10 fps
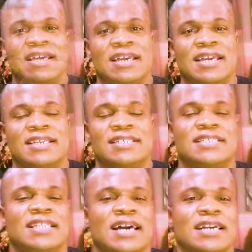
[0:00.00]
And
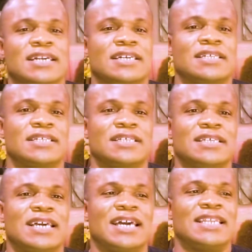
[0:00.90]
it's not,
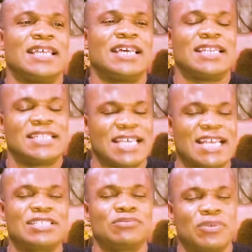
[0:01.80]
and
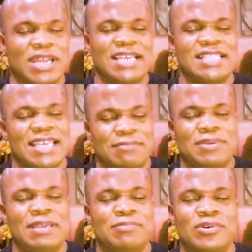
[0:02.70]
that's what I
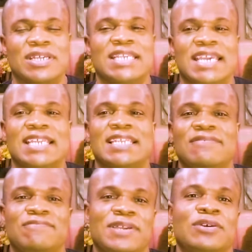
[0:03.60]
think people innately
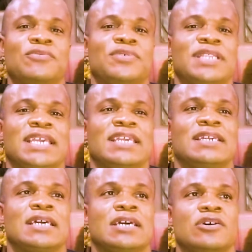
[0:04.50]
feel when
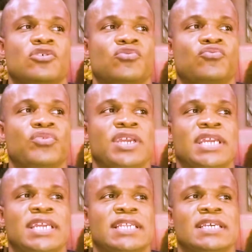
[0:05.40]
they
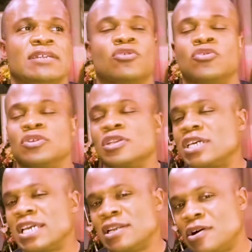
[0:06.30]
read or
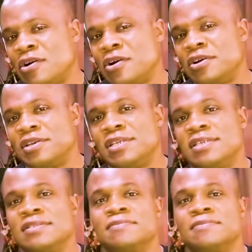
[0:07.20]
look at art.